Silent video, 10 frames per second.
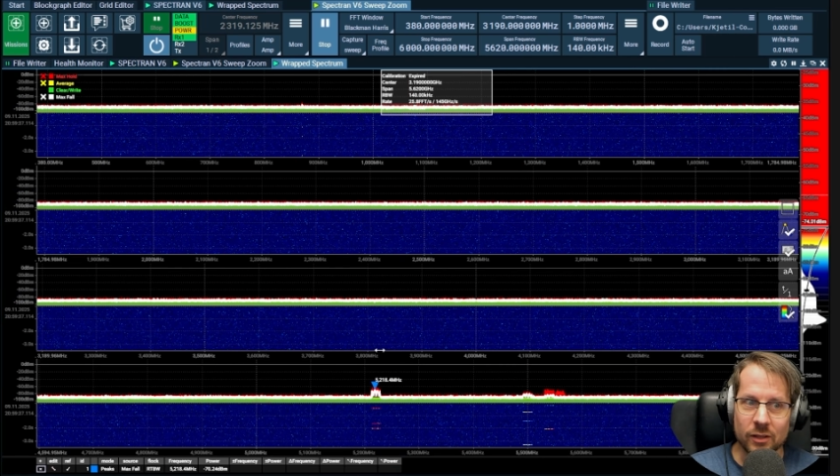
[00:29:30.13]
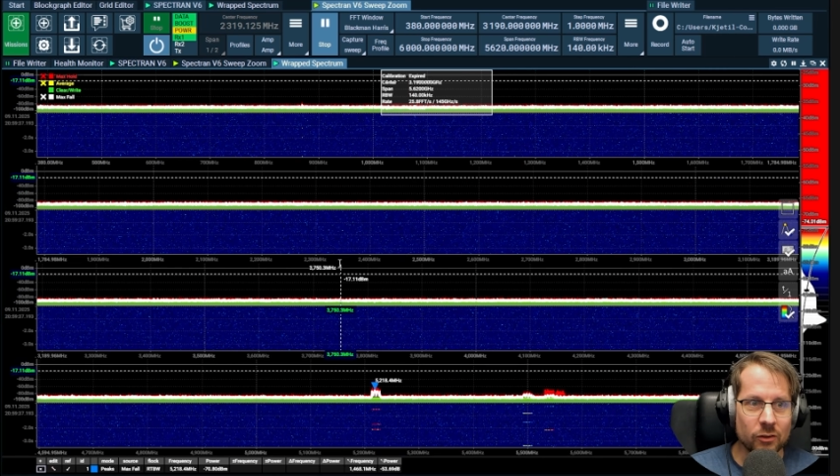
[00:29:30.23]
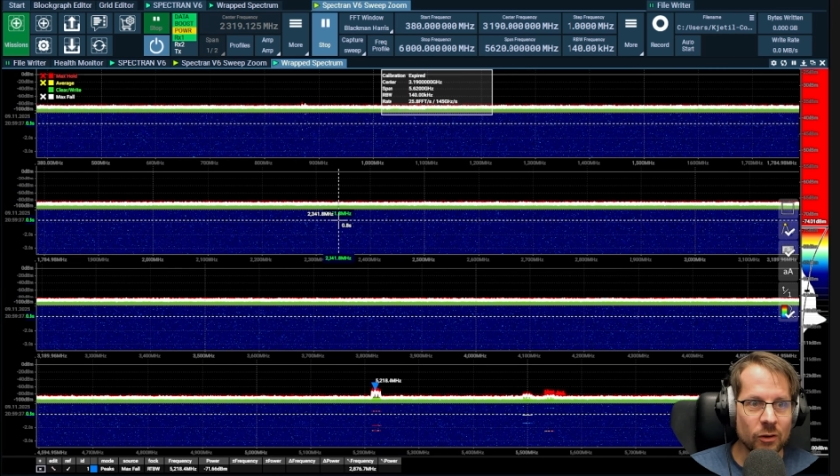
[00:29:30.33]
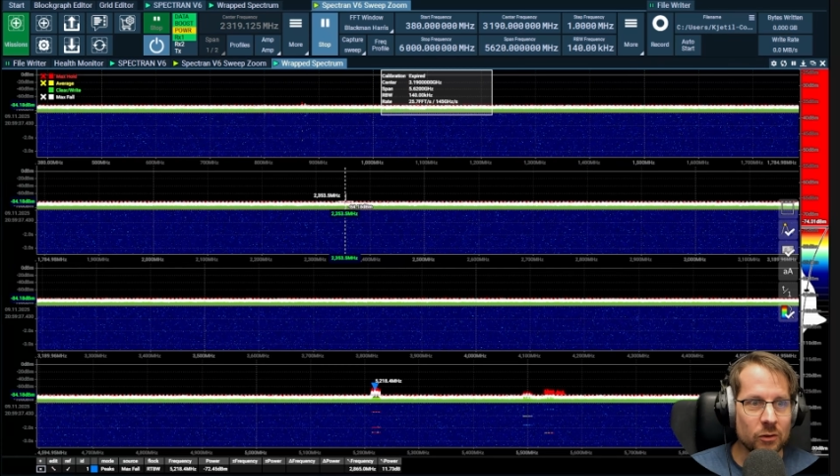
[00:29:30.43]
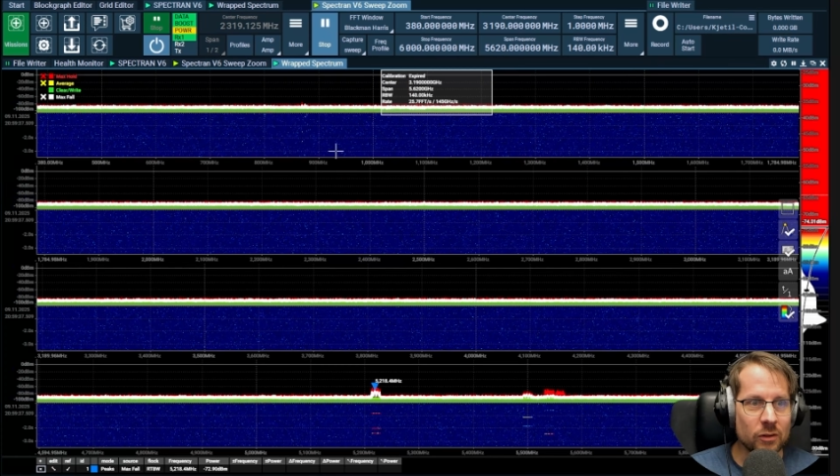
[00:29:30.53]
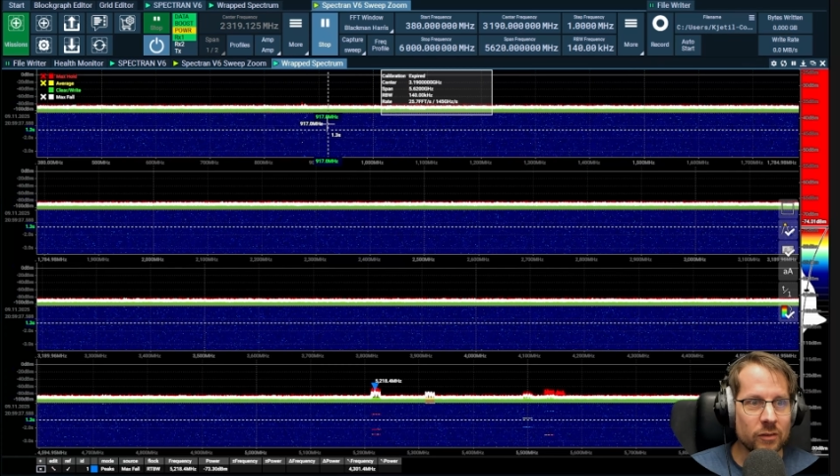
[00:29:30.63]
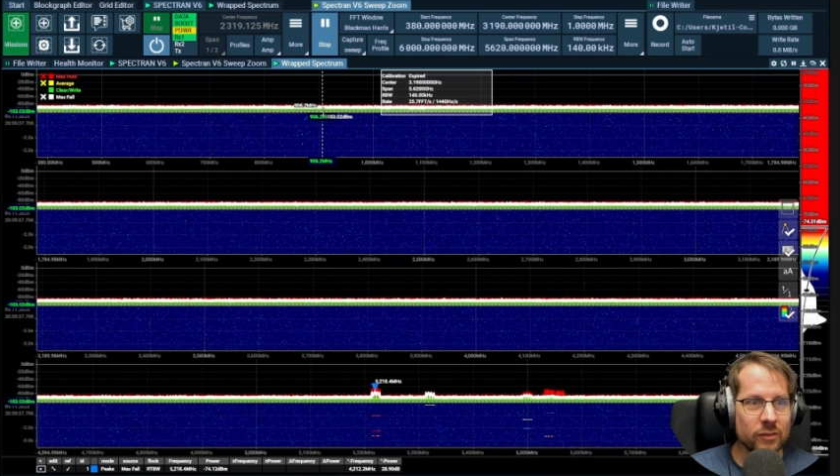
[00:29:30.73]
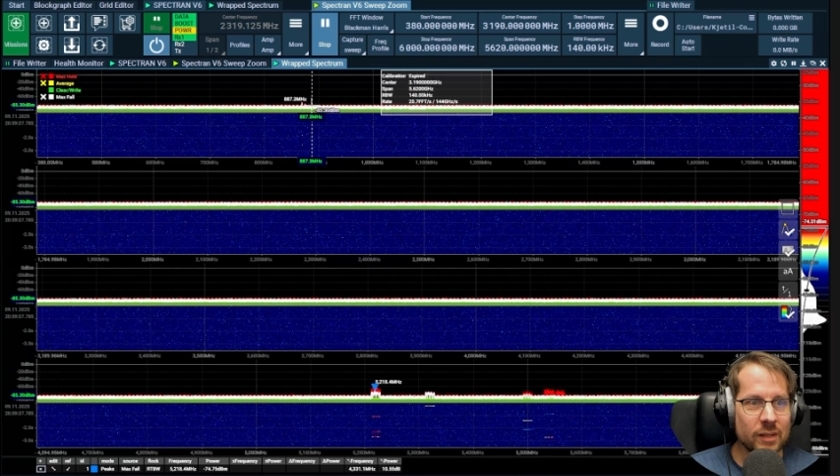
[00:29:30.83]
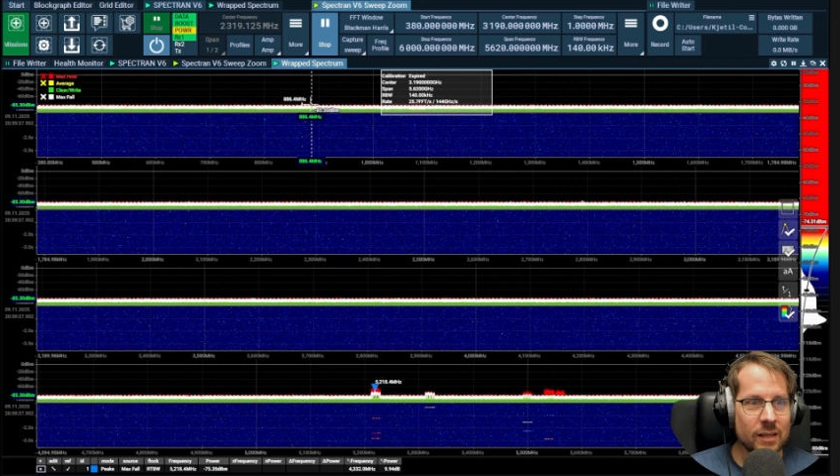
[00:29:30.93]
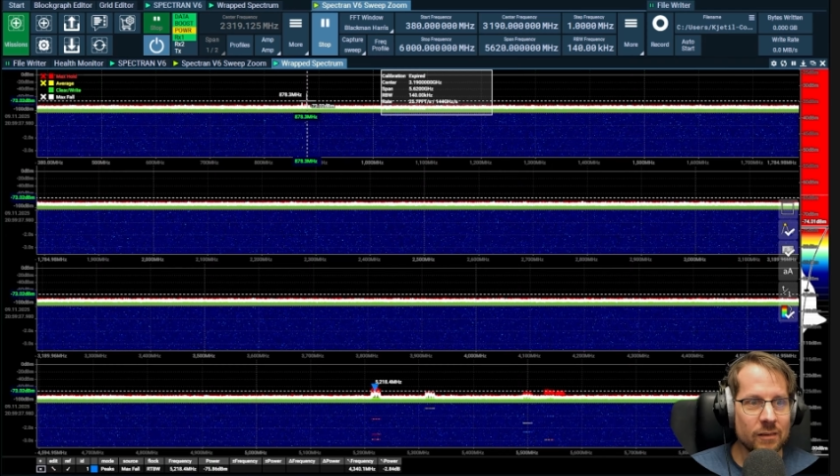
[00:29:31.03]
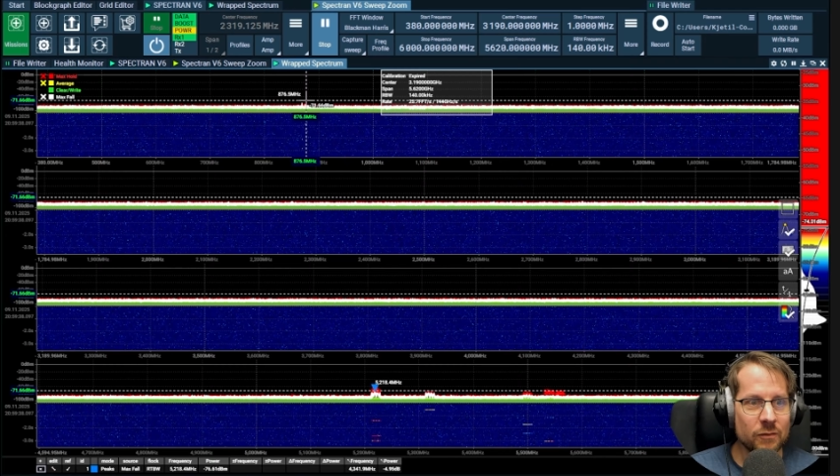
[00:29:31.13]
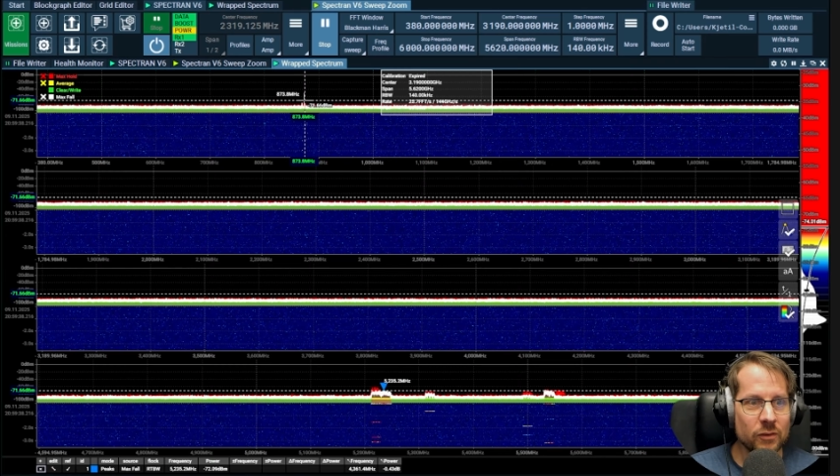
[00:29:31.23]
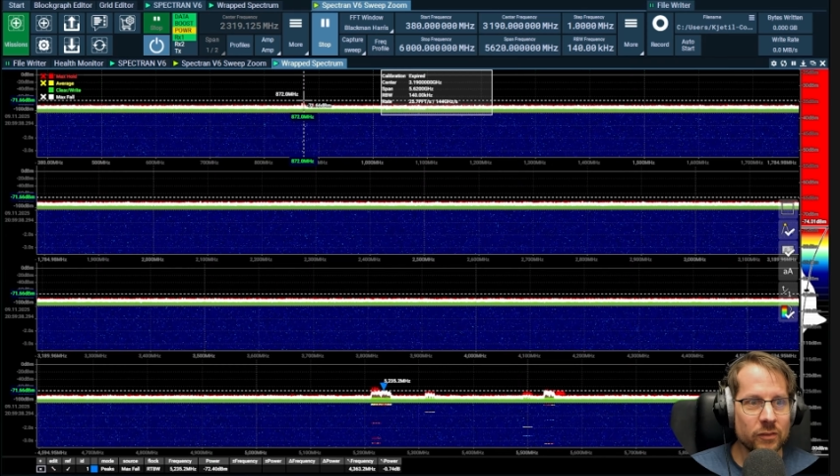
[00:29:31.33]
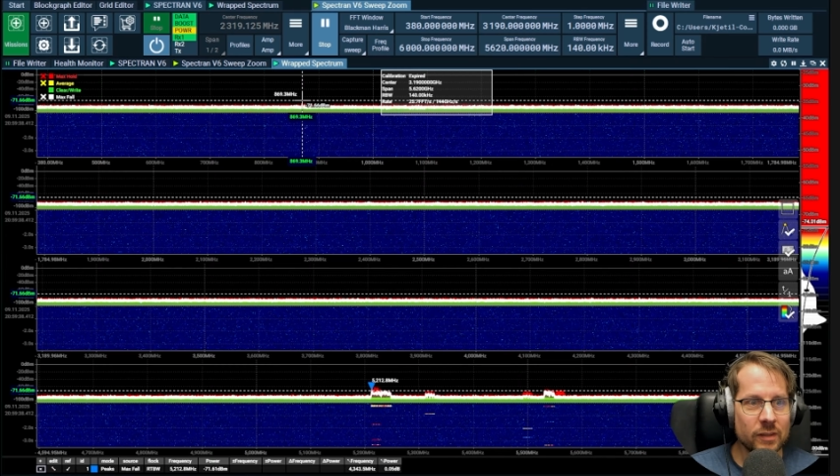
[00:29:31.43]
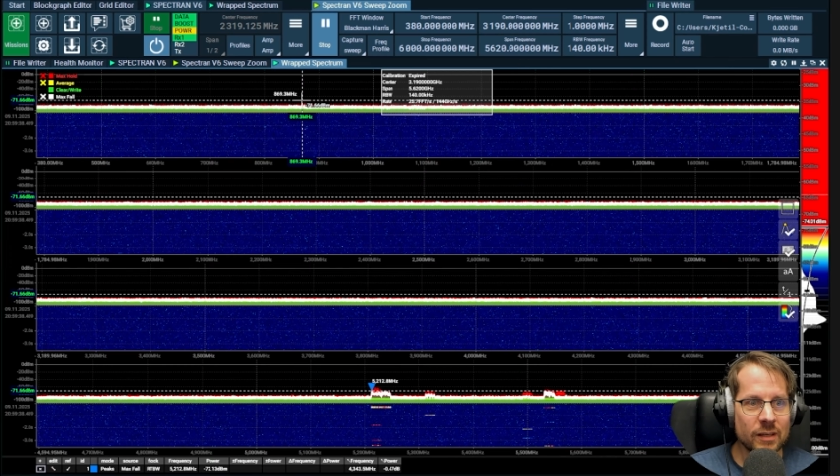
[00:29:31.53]
So you can see, if
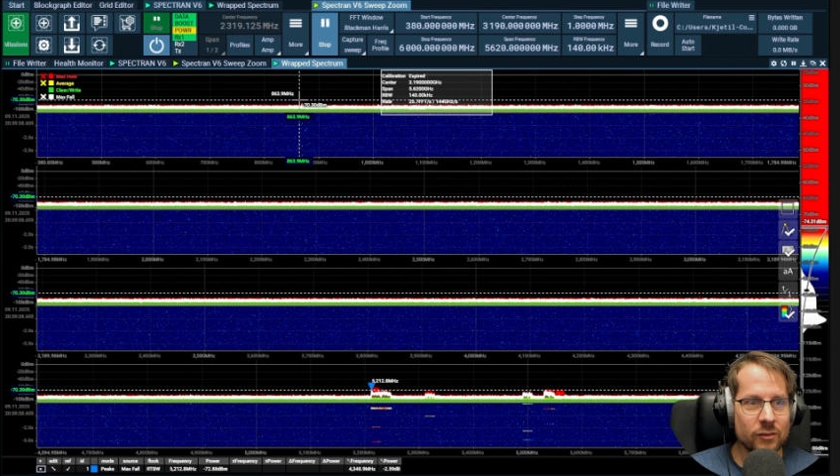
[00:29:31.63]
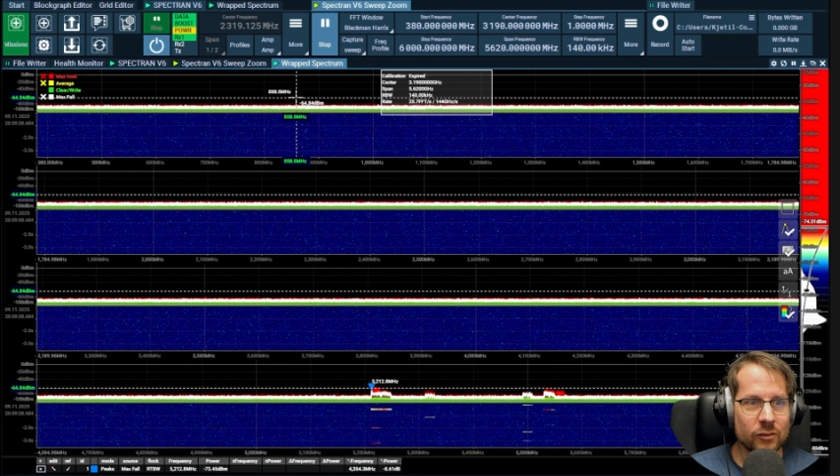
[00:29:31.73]
you see the